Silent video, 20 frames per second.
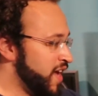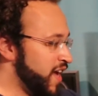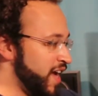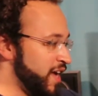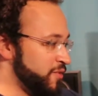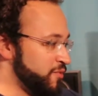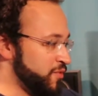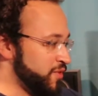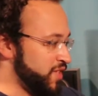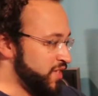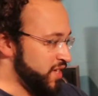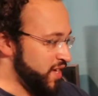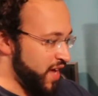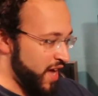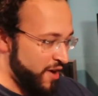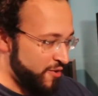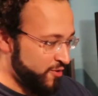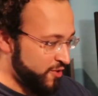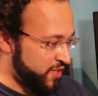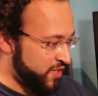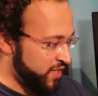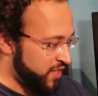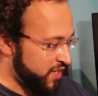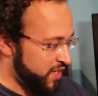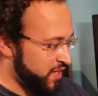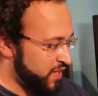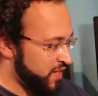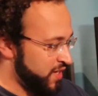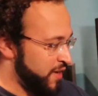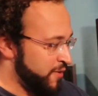And with the
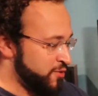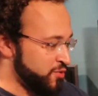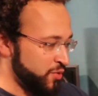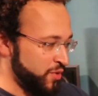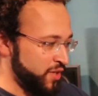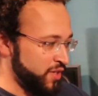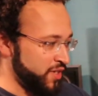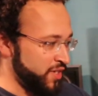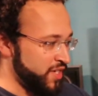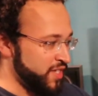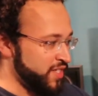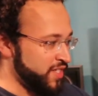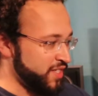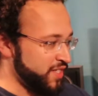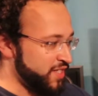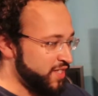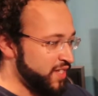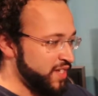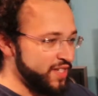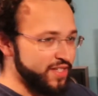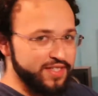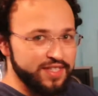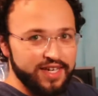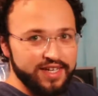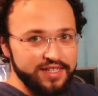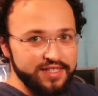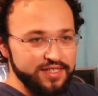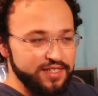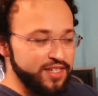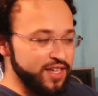Heresy, that was one of the easiest things
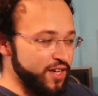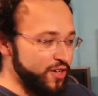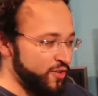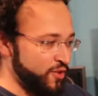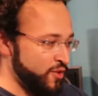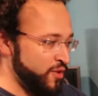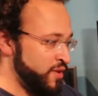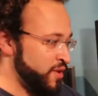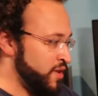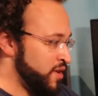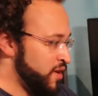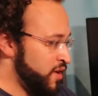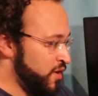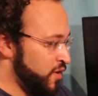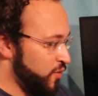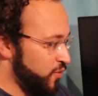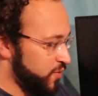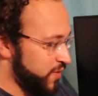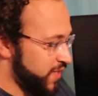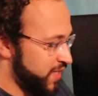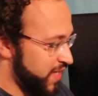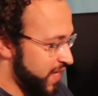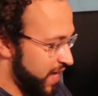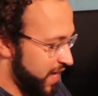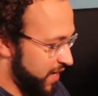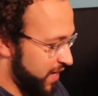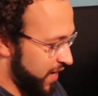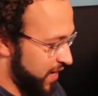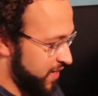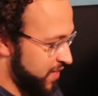I could tell, was
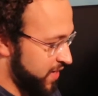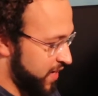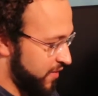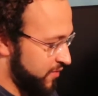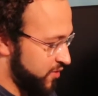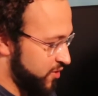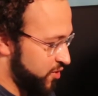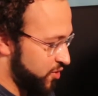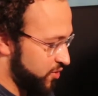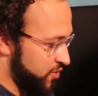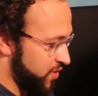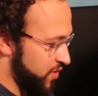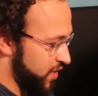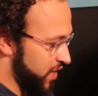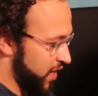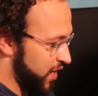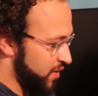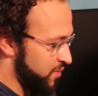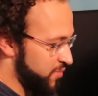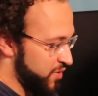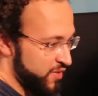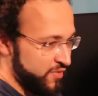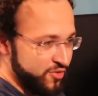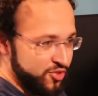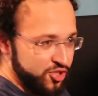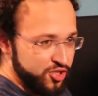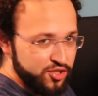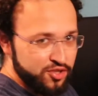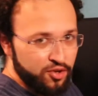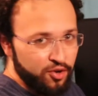that I didn't have to turn the knob
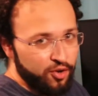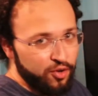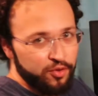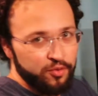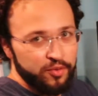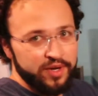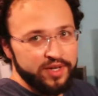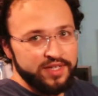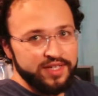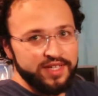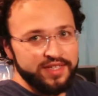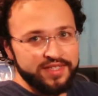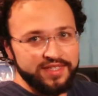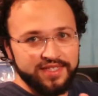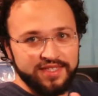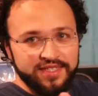even just all the way. To get the